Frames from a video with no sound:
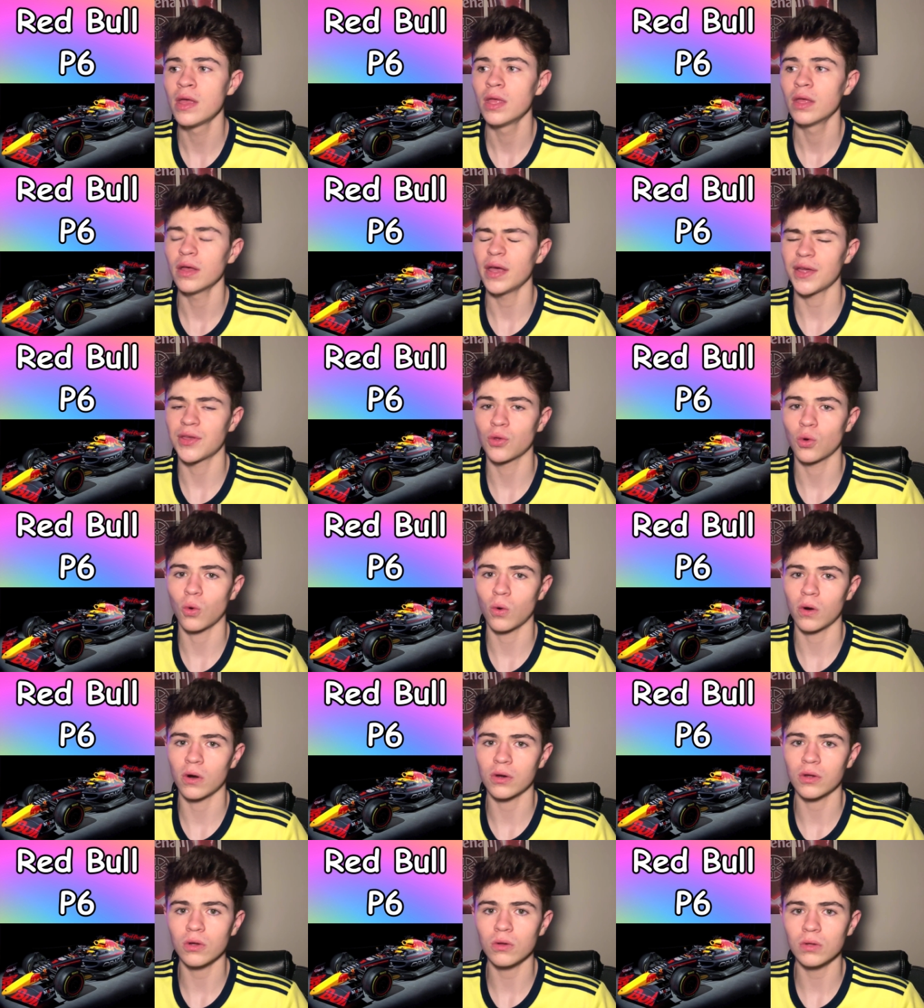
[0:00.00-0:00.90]
Like the
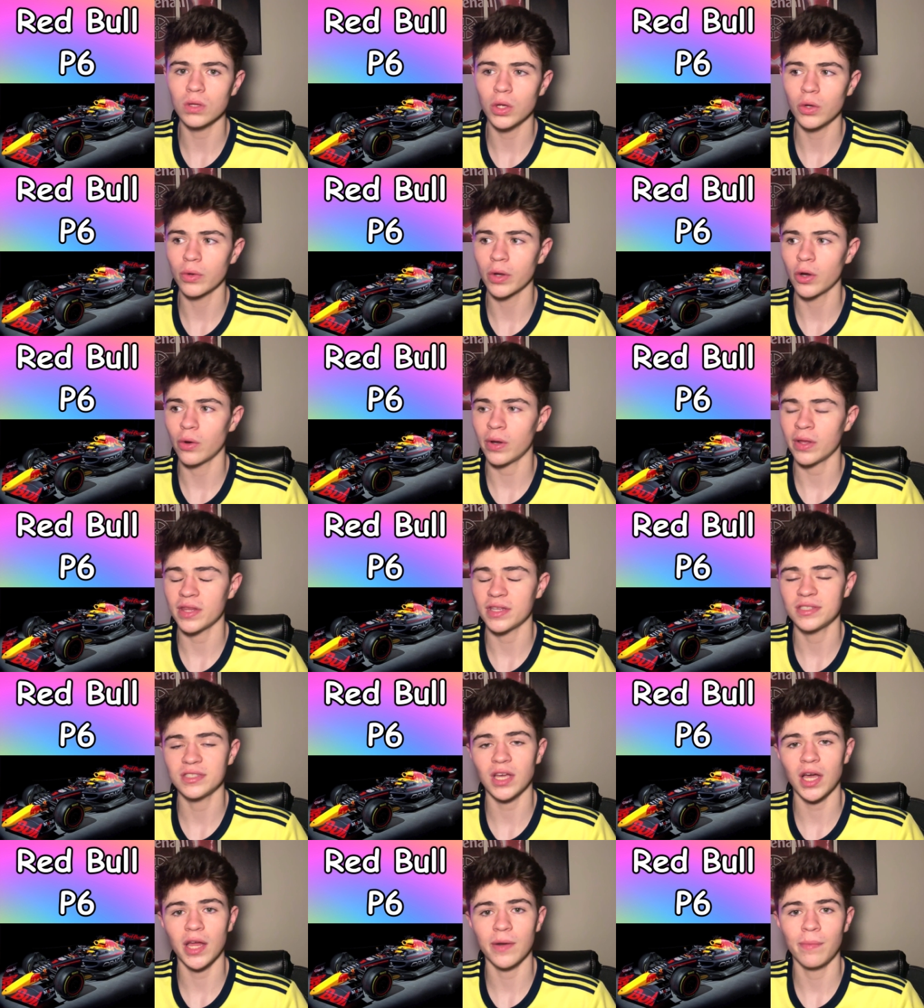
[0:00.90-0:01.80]
Oracle logo on the
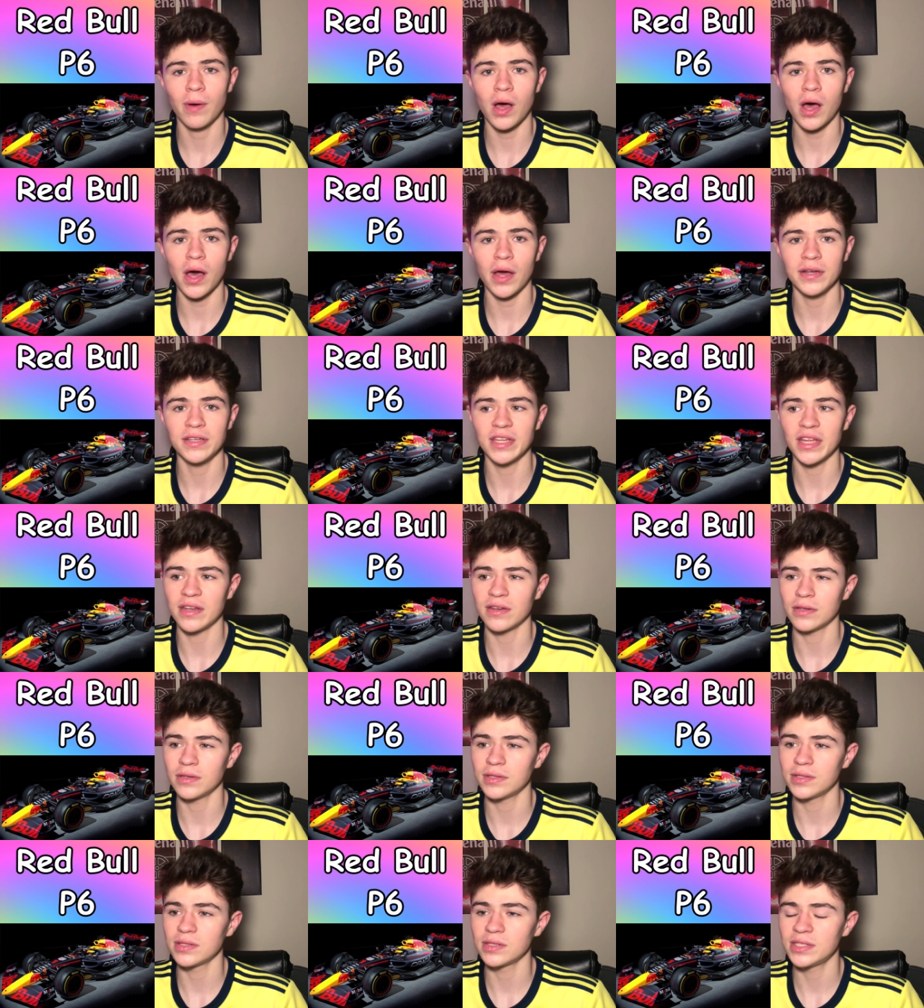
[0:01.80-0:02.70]
side pod
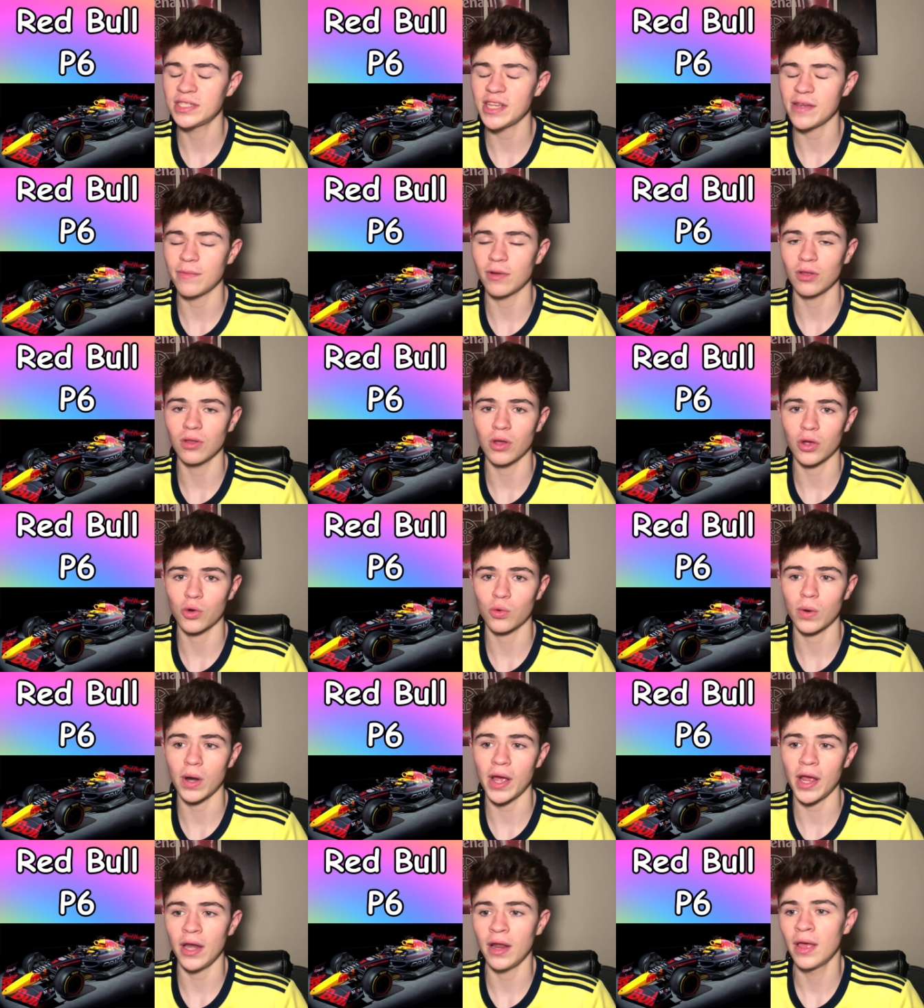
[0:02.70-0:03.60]
didn't seem to look
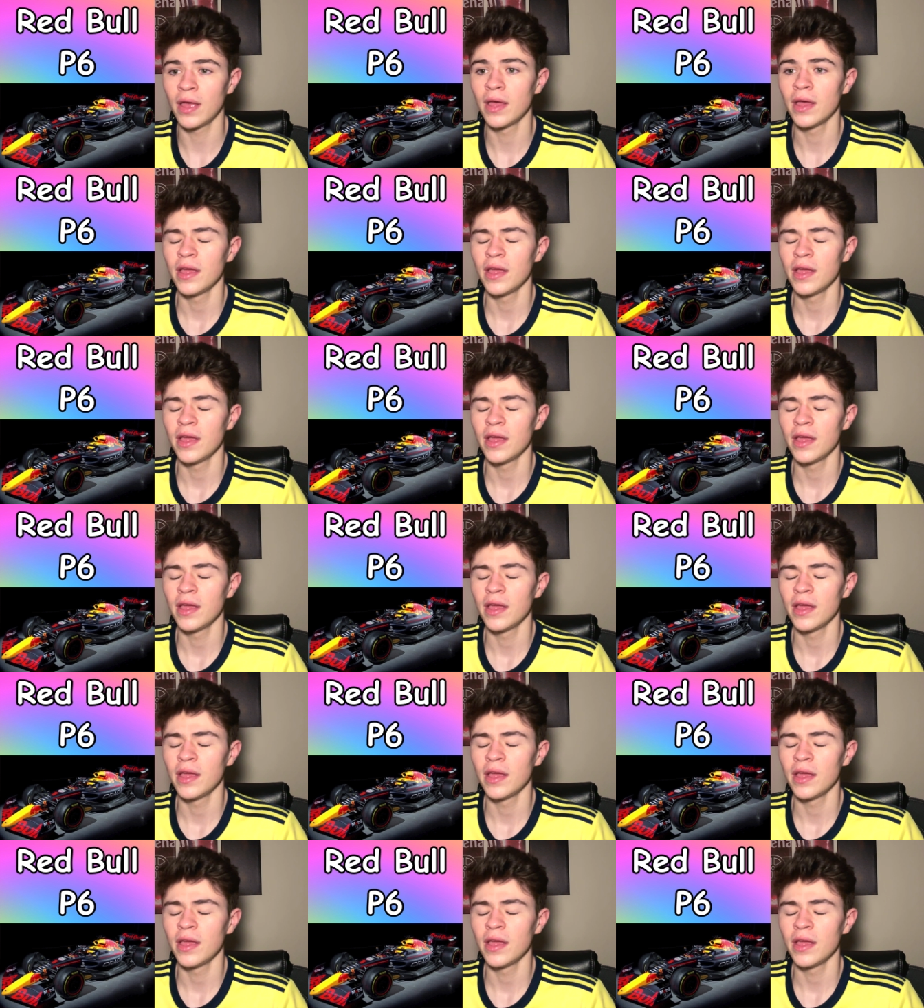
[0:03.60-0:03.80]
right.